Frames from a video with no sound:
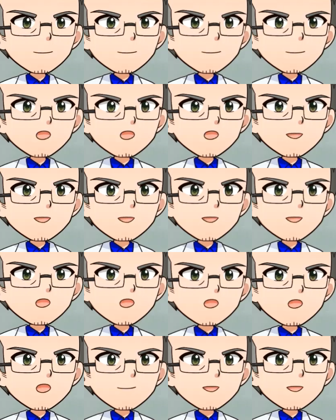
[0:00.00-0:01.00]
The
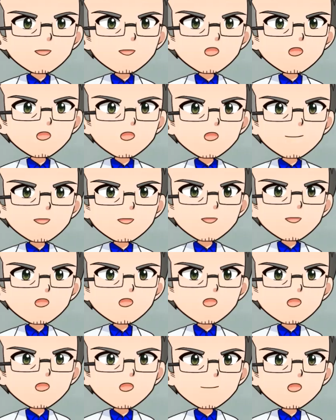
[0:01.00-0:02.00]
output device is
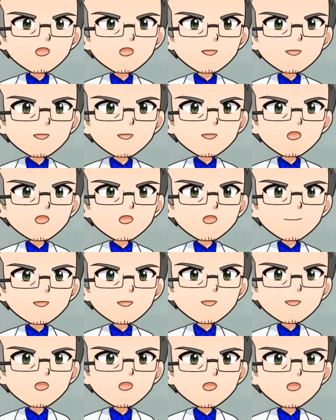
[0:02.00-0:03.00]
decided by the state you
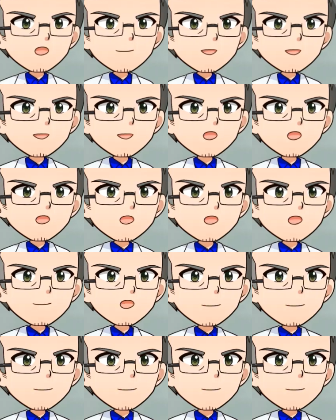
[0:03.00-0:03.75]
want to achieve.